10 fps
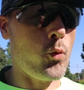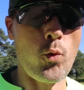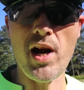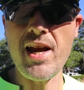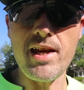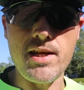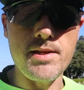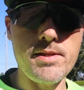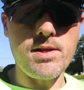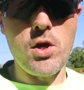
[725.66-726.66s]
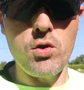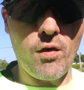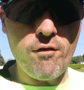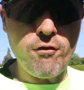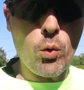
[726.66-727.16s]
raised
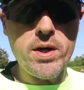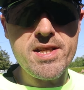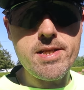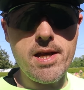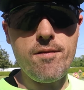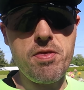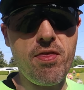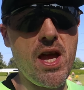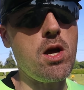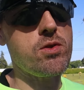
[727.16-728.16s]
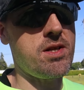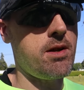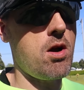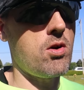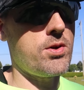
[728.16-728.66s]
over
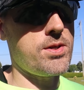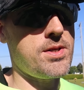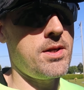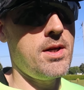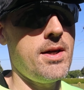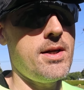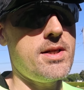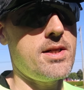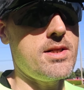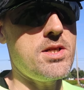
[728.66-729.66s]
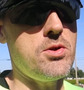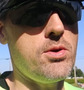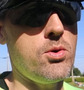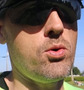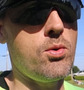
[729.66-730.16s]
$47,000
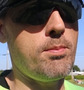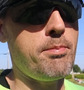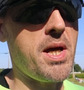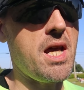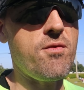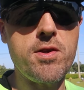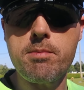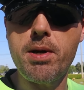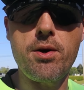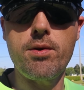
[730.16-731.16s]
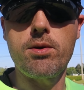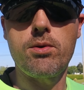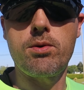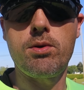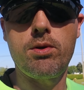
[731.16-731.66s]
to pay for the
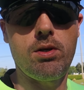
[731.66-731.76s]
burial